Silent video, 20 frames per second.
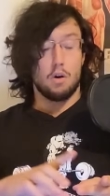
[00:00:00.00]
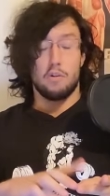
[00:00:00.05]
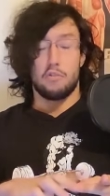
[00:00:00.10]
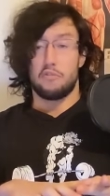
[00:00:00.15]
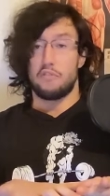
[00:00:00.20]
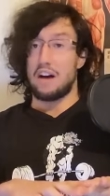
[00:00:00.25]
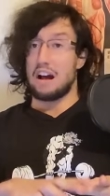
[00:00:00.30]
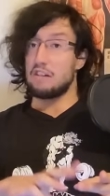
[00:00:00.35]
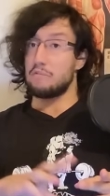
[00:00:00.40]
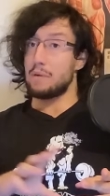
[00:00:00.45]
A
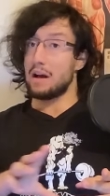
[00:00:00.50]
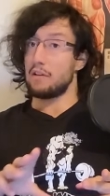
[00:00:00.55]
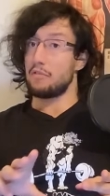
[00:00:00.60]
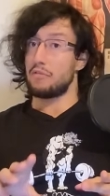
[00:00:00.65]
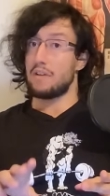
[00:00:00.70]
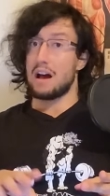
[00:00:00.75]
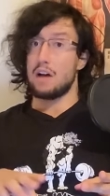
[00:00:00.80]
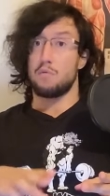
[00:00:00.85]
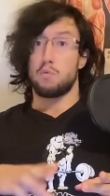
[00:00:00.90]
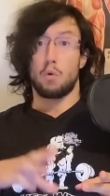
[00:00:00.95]
five by
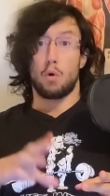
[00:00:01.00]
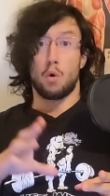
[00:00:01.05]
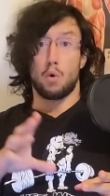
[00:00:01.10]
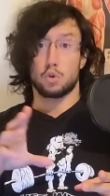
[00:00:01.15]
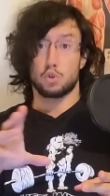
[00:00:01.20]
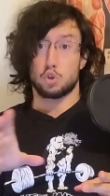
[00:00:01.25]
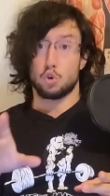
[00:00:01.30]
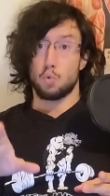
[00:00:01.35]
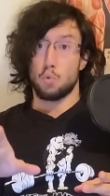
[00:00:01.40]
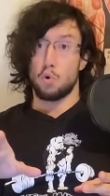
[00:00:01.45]
five will
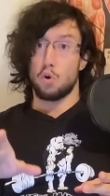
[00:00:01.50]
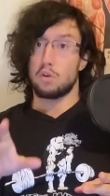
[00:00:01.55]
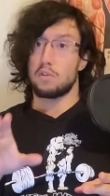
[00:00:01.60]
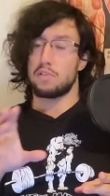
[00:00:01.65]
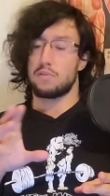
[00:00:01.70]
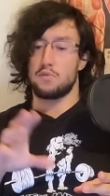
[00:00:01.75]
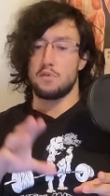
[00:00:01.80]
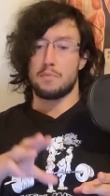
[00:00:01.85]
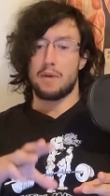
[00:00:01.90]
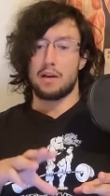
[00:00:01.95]
also work.
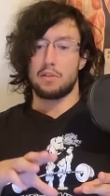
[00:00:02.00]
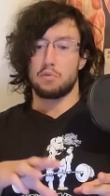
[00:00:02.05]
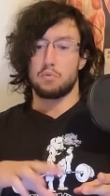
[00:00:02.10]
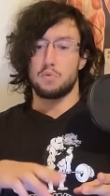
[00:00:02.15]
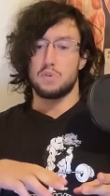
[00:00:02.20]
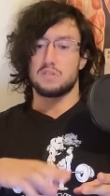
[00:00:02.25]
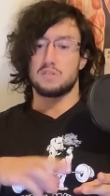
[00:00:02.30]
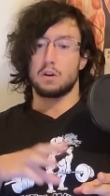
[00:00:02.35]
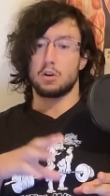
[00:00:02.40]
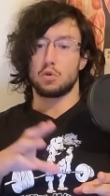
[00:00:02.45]
Three by
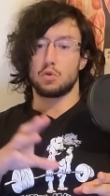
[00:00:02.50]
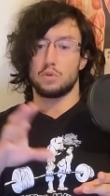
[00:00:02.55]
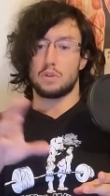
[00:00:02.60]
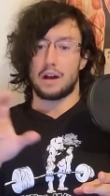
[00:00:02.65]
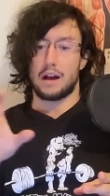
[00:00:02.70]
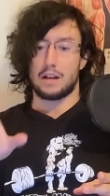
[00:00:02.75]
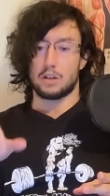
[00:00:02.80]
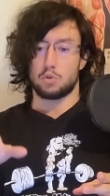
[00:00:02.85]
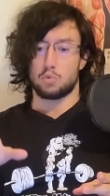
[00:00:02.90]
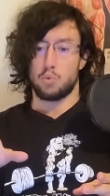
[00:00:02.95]
threes are good
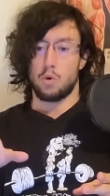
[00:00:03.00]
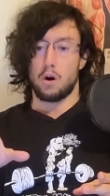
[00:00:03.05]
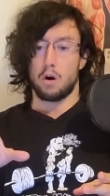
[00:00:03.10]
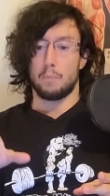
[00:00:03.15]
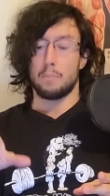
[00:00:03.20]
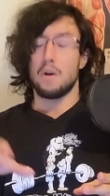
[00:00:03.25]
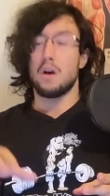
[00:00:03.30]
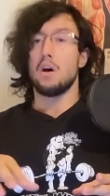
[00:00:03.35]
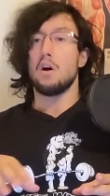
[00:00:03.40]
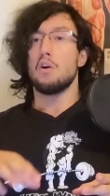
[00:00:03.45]
as
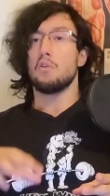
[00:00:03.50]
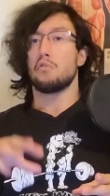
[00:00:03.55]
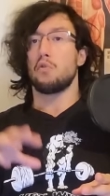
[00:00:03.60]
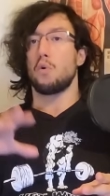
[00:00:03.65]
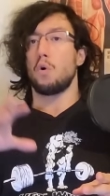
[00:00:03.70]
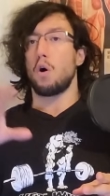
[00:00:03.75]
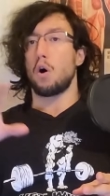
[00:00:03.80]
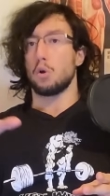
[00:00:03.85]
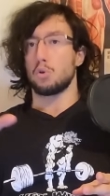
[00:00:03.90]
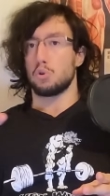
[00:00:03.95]
well.
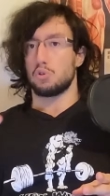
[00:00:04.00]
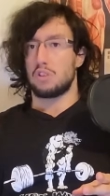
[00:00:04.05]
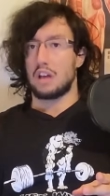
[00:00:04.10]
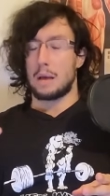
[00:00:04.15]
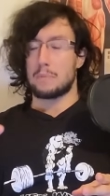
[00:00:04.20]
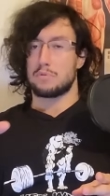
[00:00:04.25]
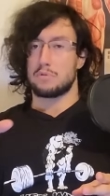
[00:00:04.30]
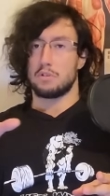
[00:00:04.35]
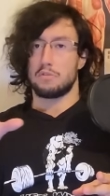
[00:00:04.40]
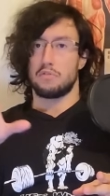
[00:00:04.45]
For other
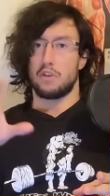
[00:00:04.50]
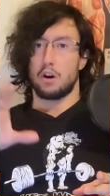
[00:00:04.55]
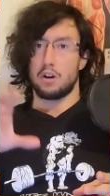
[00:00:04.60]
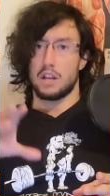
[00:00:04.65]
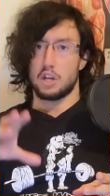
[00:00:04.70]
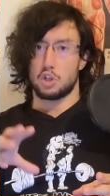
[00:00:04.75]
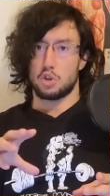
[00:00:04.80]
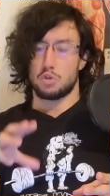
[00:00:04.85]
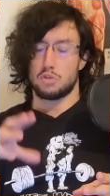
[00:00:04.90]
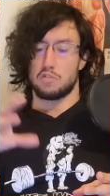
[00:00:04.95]
types of
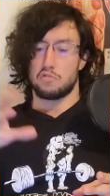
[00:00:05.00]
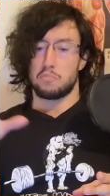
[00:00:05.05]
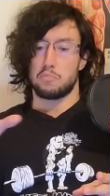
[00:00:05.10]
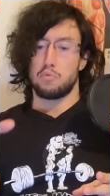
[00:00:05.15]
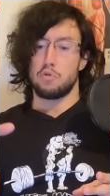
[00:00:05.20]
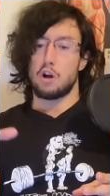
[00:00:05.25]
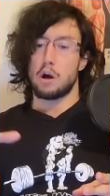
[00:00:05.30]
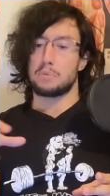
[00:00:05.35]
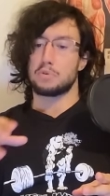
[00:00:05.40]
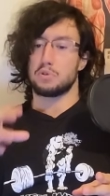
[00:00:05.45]
variations of
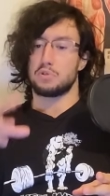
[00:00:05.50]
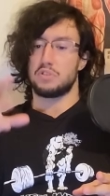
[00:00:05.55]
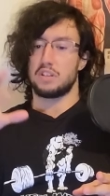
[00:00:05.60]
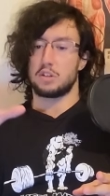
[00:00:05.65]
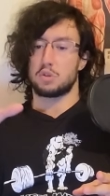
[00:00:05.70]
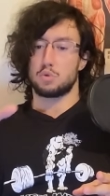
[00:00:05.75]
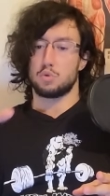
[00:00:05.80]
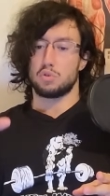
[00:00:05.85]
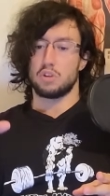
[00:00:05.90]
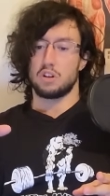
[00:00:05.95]
pull-ups, the
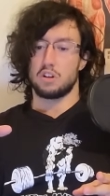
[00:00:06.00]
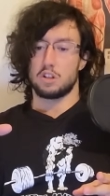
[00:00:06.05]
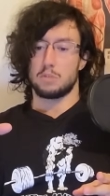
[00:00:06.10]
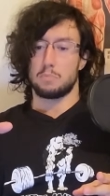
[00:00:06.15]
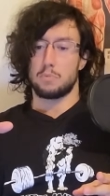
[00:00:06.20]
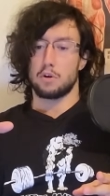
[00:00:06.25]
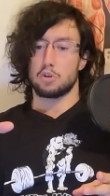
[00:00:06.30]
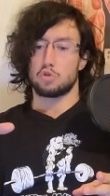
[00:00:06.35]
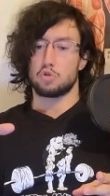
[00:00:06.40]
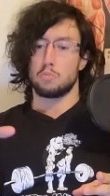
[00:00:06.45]
6 to 10 is
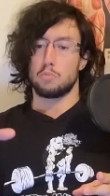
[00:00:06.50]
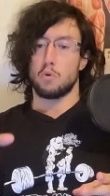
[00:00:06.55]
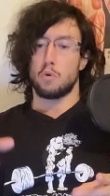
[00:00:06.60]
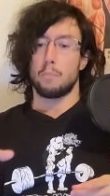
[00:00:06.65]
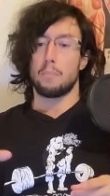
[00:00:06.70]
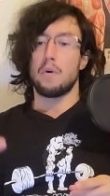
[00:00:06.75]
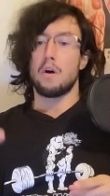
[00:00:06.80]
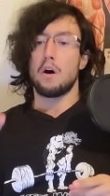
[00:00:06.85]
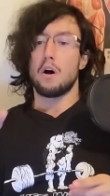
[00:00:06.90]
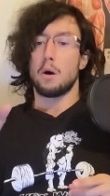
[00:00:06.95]

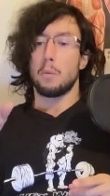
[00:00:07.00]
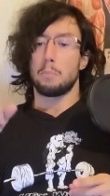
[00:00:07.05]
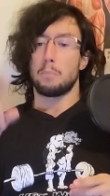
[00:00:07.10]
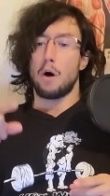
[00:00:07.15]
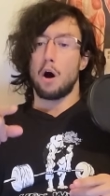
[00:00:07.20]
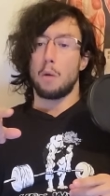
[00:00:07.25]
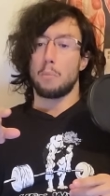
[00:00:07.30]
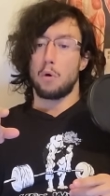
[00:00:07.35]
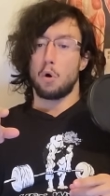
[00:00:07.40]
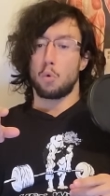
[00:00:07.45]
possible.
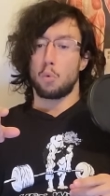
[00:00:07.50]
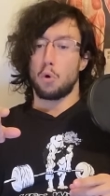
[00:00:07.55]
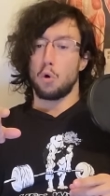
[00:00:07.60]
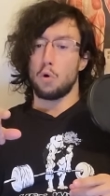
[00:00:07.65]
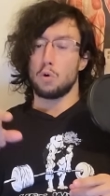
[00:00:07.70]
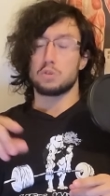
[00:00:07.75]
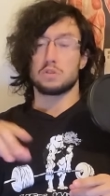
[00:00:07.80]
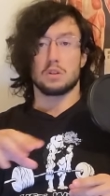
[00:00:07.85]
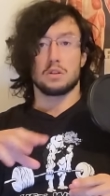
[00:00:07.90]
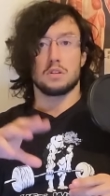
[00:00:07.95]
Barbell
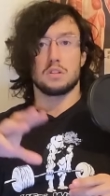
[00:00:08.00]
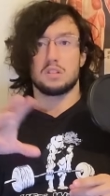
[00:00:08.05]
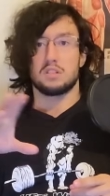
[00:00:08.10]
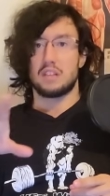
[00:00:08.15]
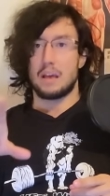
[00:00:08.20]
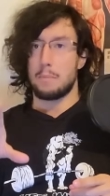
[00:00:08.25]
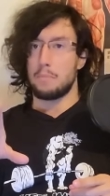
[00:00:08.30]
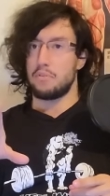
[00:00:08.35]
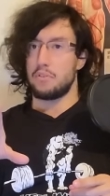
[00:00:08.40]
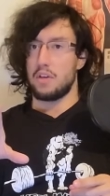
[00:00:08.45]
rows,
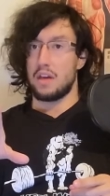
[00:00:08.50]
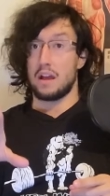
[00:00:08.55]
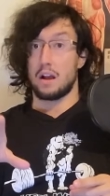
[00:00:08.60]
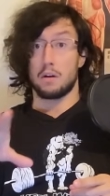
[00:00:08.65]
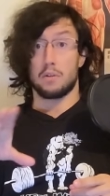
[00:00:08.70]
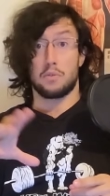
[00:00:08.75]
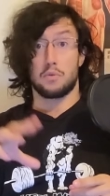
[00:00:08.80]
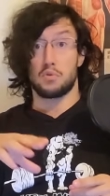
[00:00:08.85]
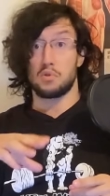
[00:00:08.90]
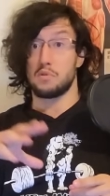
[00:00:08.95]
same
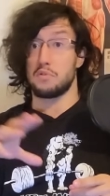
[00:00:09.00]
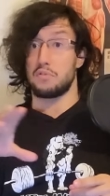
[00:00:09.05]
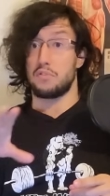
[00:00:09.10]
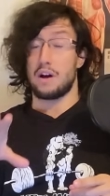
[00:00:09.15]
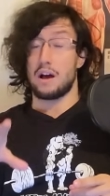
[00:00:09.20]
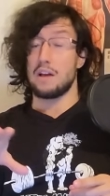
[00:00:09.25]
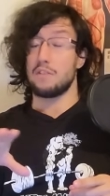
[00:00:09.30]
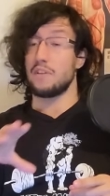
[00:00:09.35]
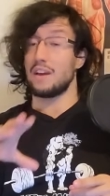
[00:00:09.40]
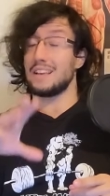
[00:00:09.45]
thing. 3 to
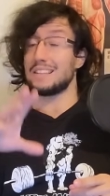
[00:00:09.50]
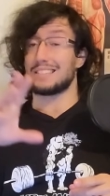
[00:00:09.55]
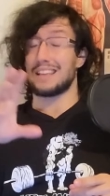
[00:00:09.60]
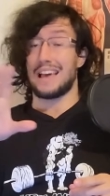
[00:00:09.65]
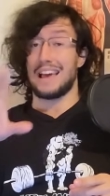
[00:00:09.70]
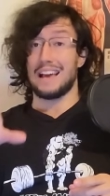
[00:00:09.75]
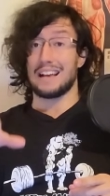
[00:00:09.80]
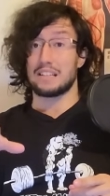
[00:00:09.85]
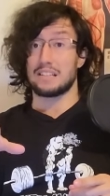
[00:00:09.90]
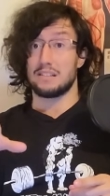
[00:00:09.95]
5 is
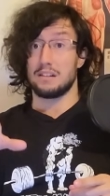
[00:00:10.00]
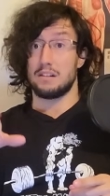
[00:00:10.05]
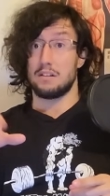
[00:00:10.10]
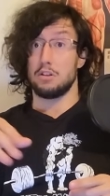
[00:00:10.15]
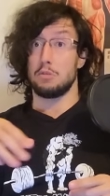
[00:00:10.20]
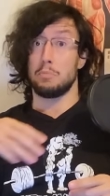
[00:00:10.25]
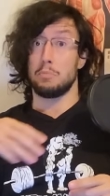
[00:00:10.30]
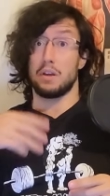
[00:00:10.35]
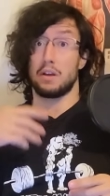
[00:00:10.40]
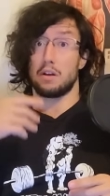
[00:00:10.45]

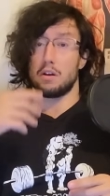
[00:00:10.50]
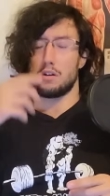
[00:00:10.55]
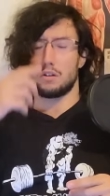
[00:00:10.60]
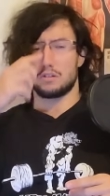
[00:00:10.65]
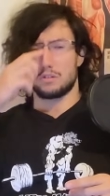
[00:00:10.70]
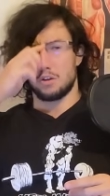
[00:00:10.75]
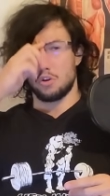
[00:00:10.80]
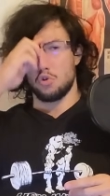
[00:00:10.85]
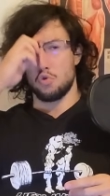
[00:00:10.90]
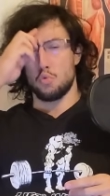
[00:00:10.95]
excellent
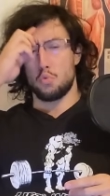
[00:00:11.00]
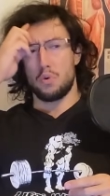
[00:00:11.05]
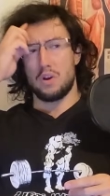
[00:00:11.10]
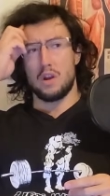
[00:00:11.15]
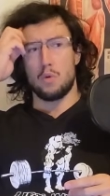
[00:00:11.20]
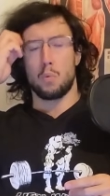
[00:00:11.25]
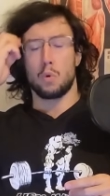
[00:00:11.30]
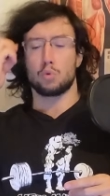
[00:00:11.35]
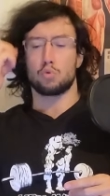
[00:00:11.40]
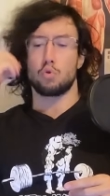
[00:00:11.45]
because you
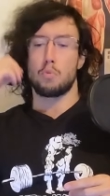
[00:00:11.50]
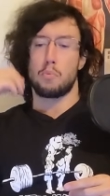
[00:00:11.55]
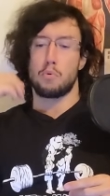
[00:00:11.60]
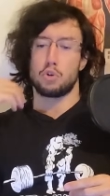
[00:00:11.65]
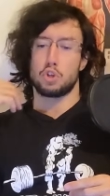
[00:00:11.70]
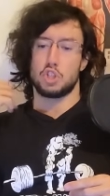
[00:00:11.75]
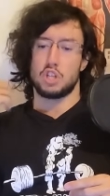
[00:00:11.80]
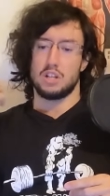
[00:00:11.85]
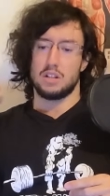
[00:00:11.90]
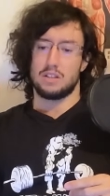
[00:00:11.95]
really want to
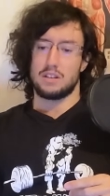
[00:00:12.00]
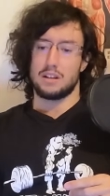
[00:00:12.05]
push the